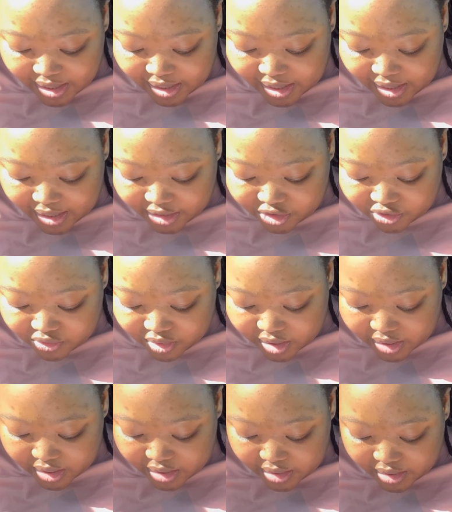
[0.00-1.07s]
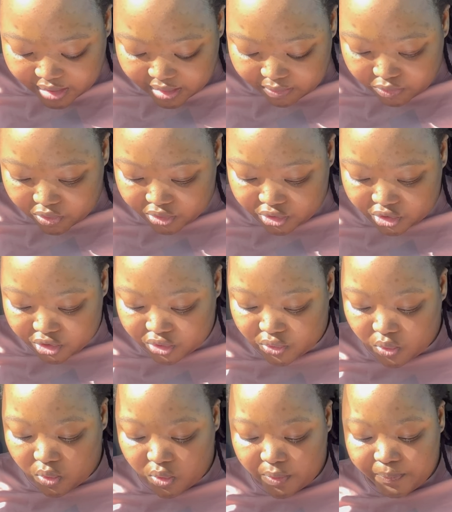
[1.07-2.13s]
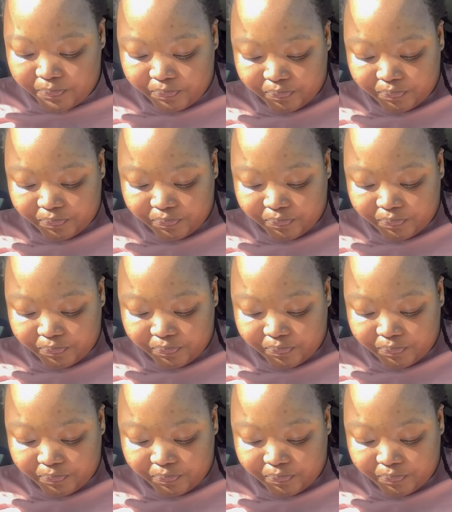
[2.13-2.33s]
an extra, I'm not sure.